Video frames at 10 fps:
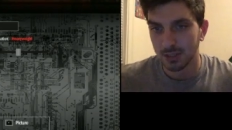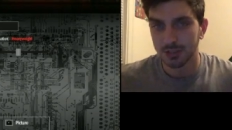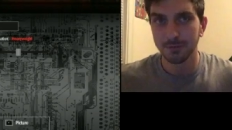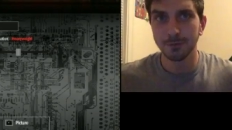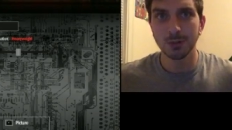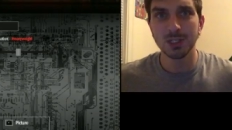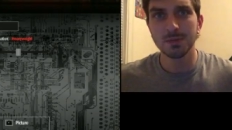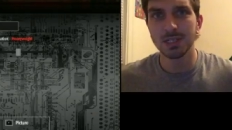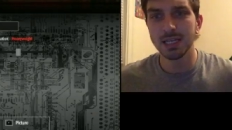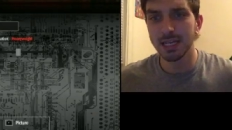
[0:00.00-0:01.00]
So first
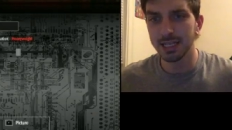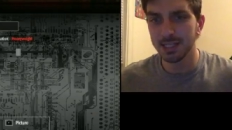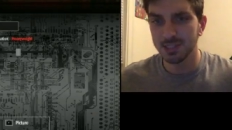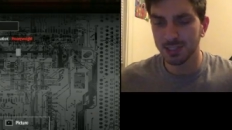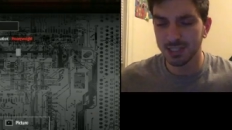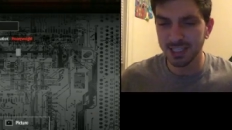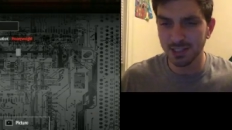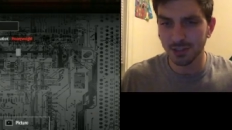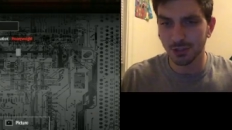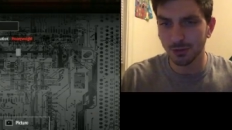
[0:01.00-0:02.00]
up today is the
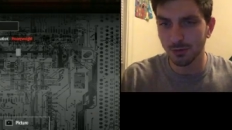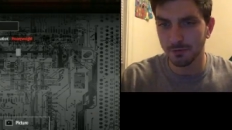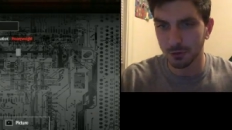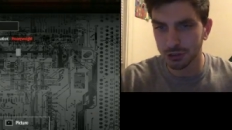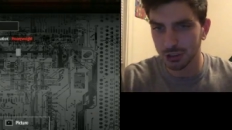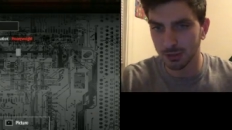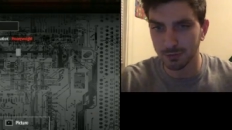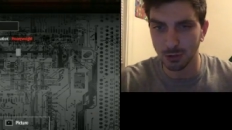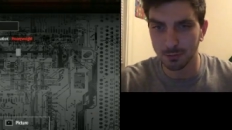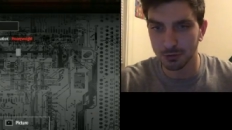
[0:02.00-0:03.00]
Season 2 version
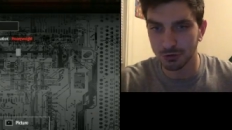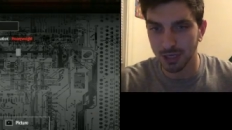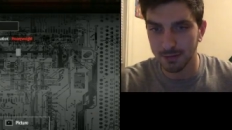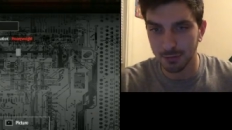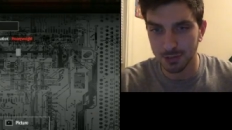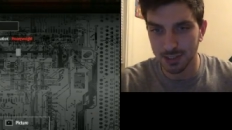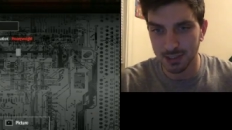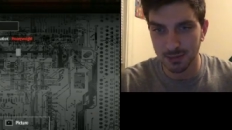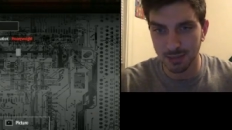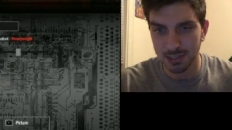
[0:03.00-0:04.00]
of Overdrive, who was
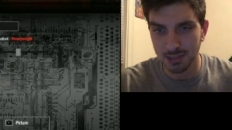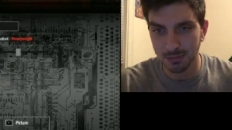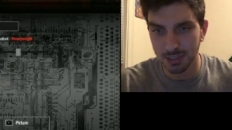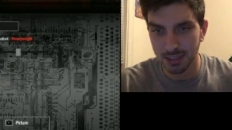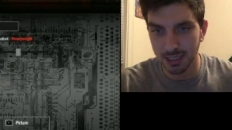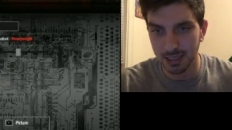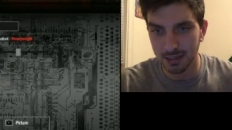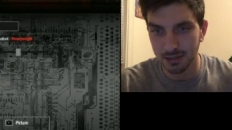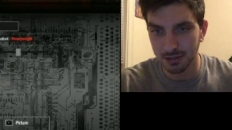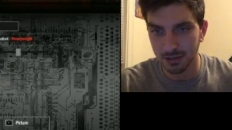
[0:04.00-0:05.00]
sent in by somebody that,
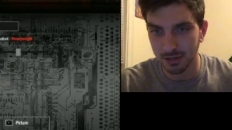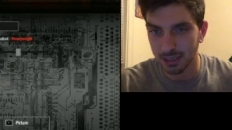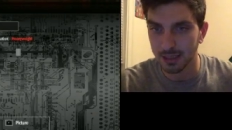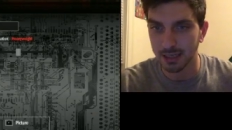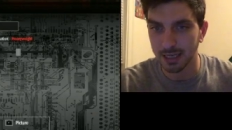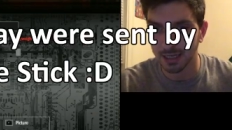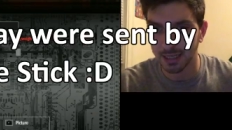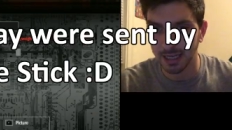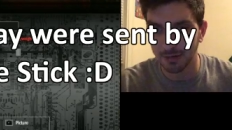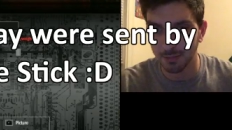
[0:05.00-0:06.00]
you know, I, I kind
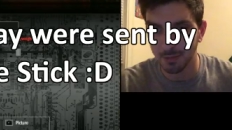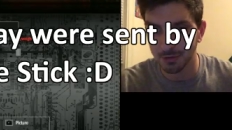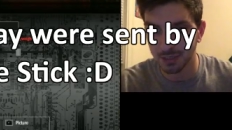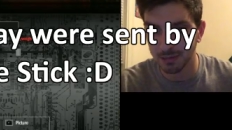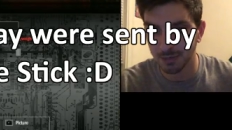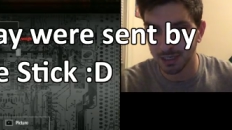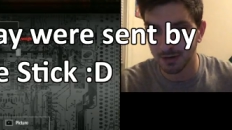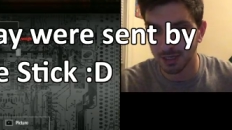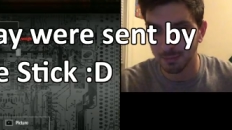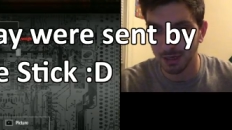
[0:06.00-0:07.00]
of can't remember your name right
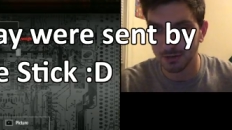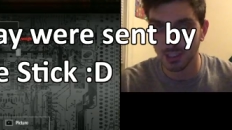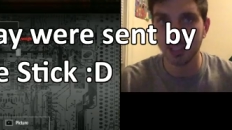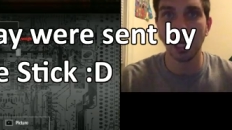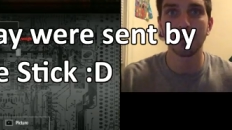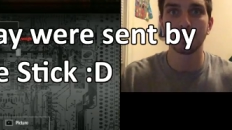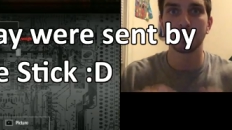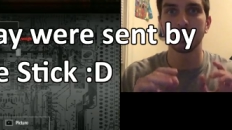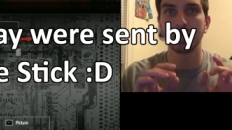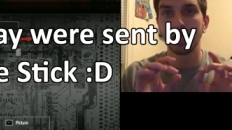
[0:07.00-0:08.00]
now, and I apologize. I will
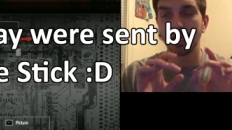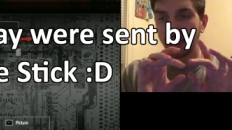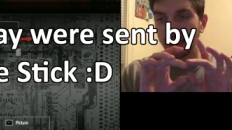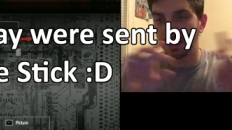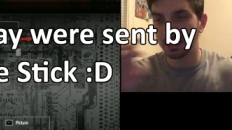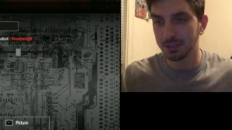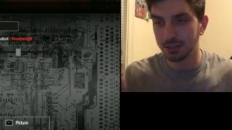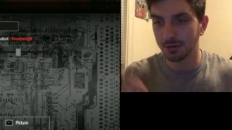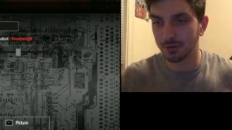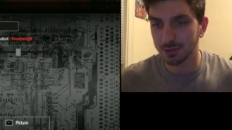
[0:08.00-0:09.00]
put a,
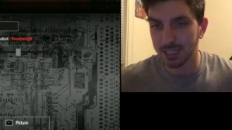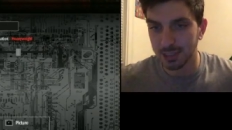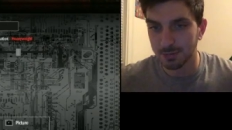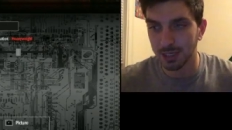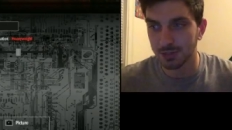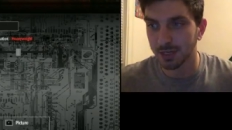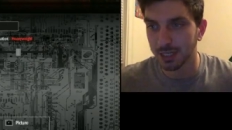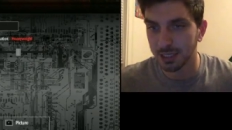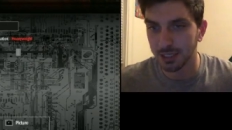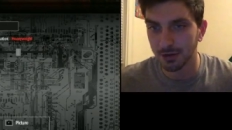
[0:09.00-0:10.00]
you know, little text box
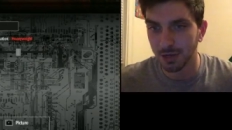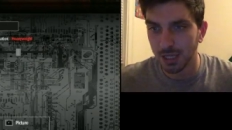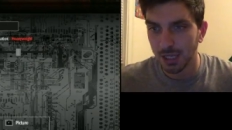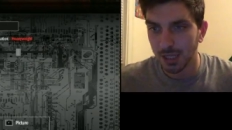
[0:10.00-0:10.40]
right here.